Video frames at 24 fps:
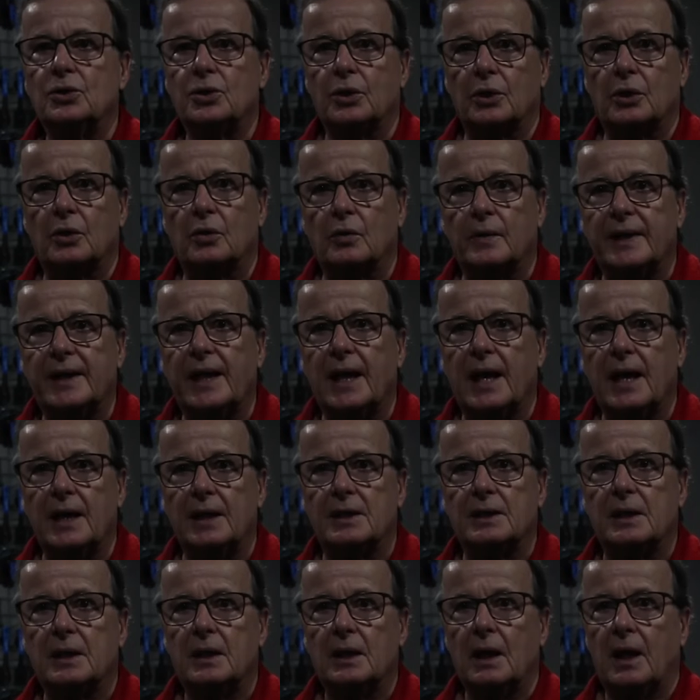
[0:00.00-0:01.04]
to
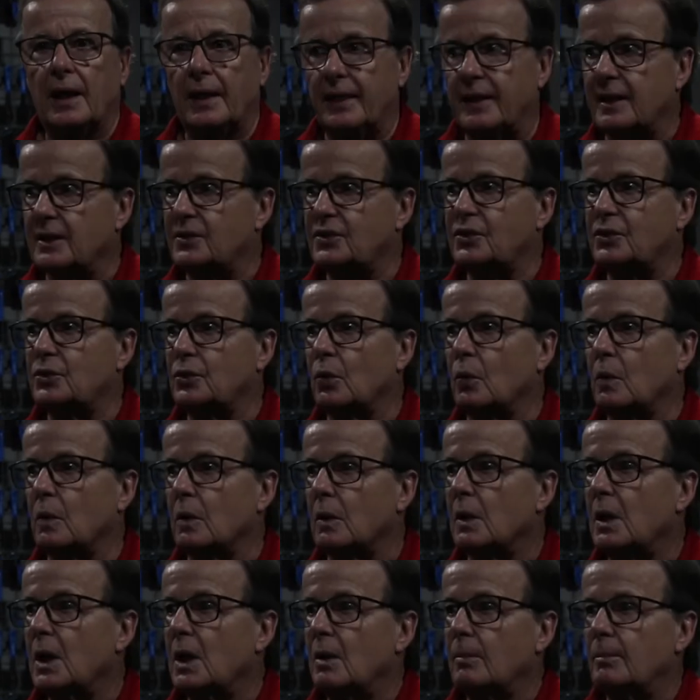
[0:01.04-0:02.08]
create this store
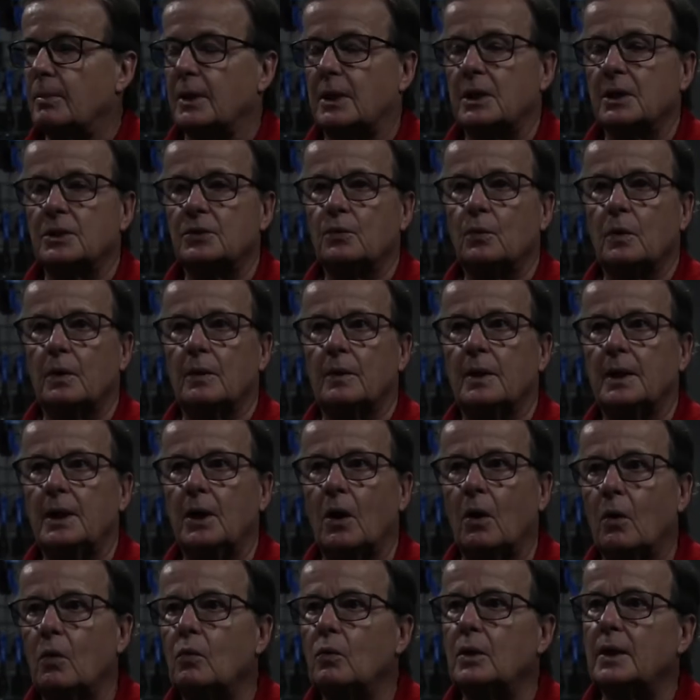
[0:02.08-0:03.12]
because we're the
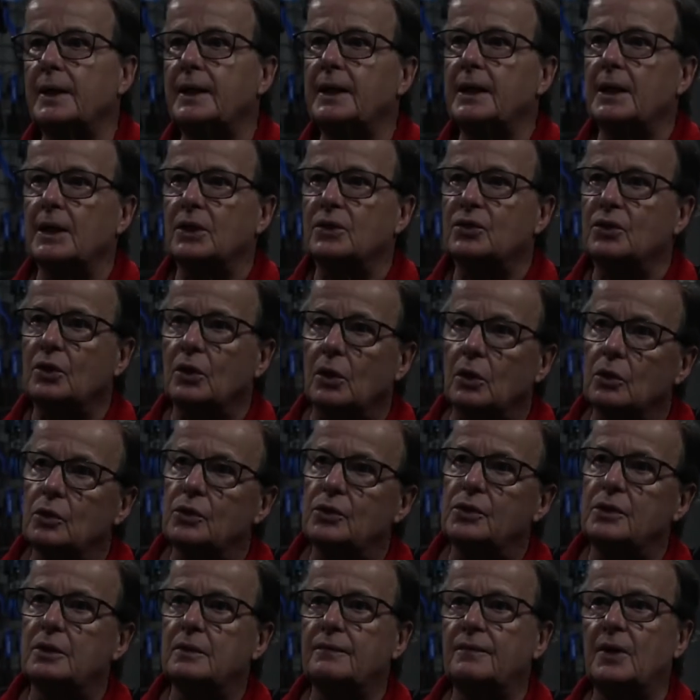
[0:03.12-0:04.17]
only
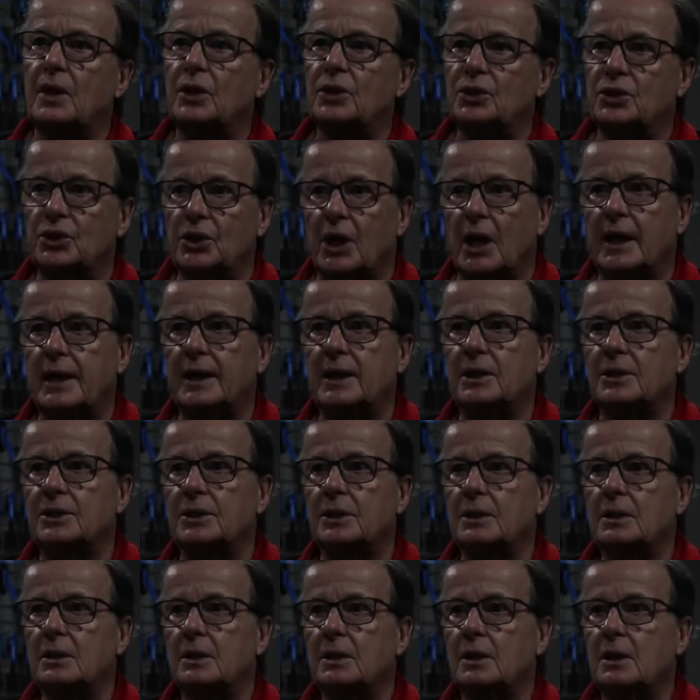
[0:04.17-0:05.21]
exclusive Giant
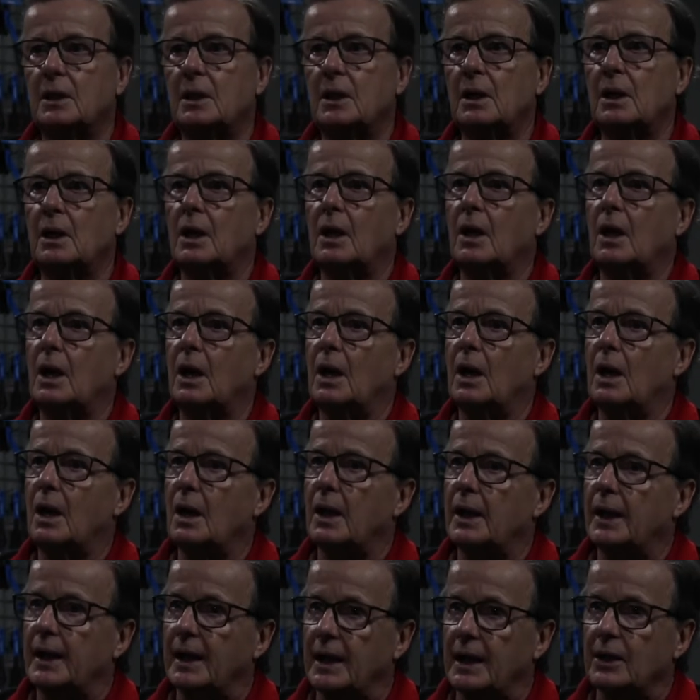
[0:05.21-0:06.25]

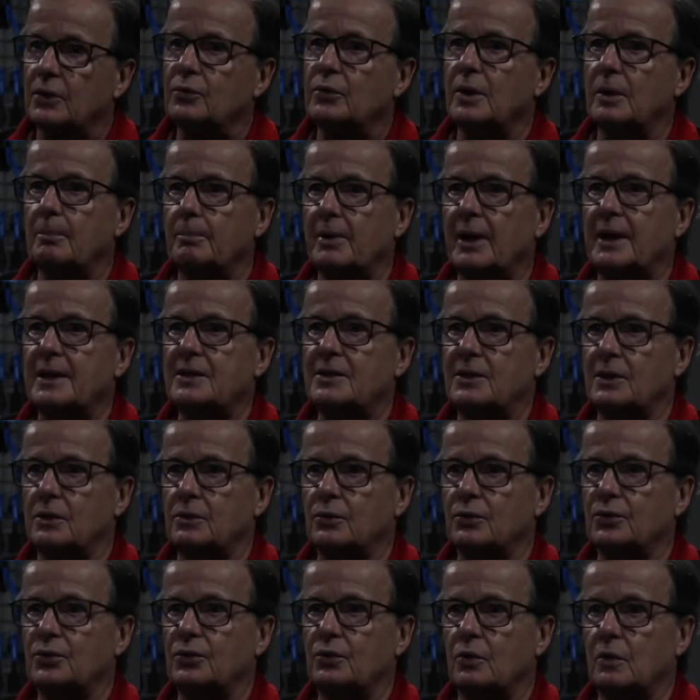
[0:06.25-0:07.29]
electric
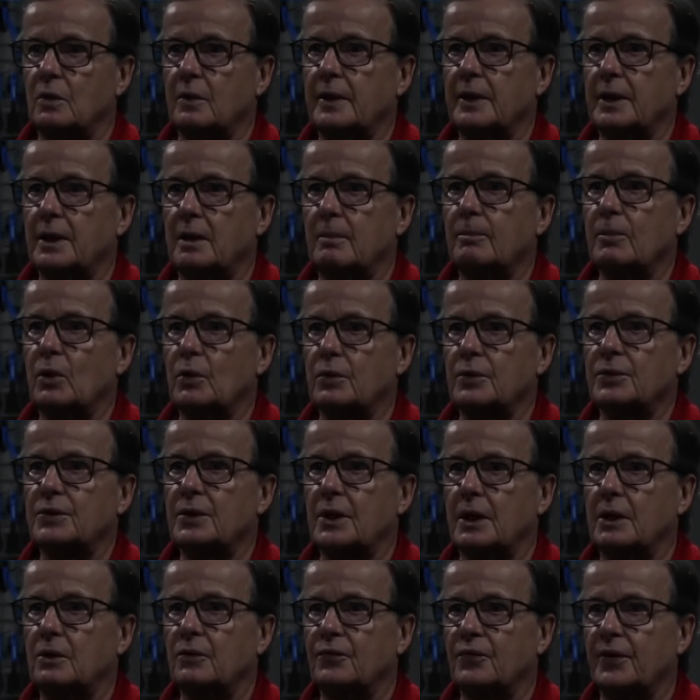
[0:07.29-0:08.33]
bicycle store in a
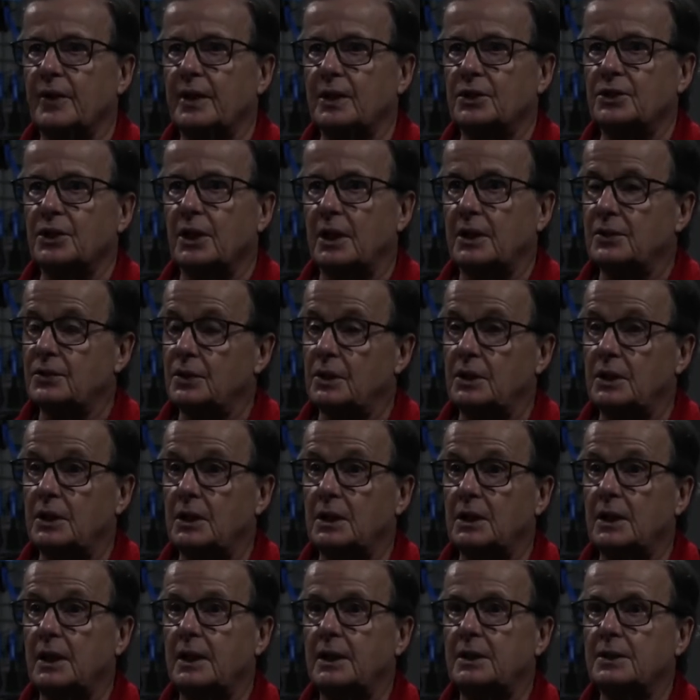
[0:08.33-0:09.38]
motorcycle franchise in the
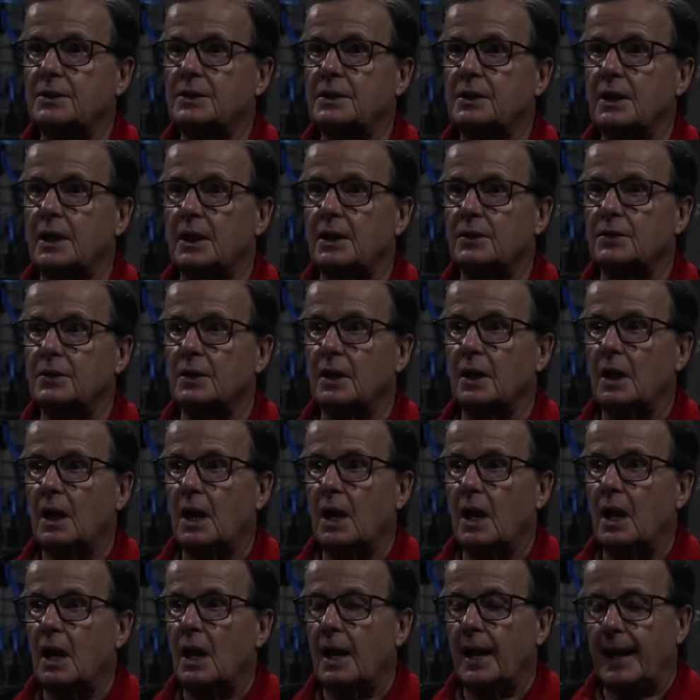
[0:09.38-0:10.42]
United States.
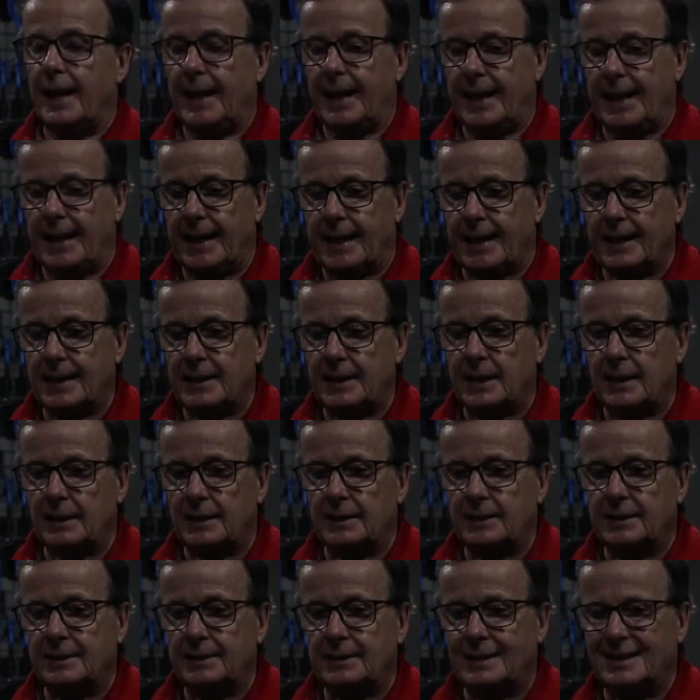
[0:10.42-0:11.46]
And
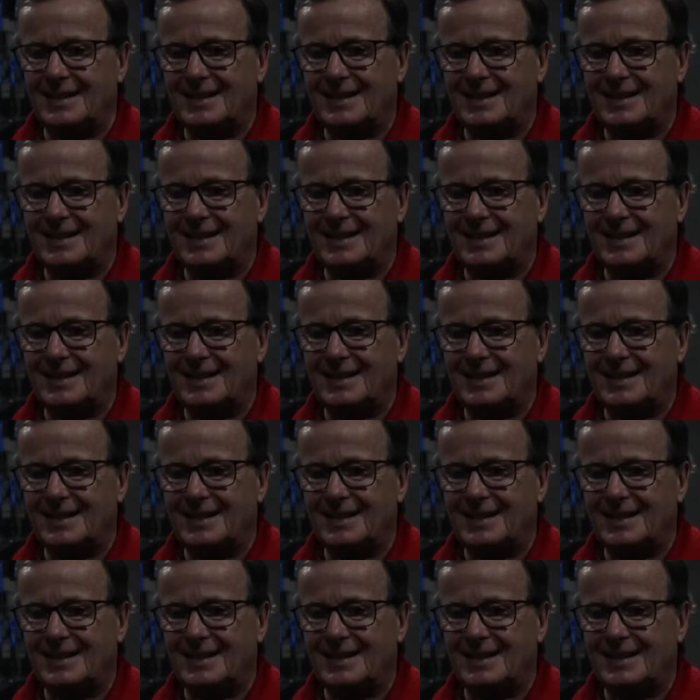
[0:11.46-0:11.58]
the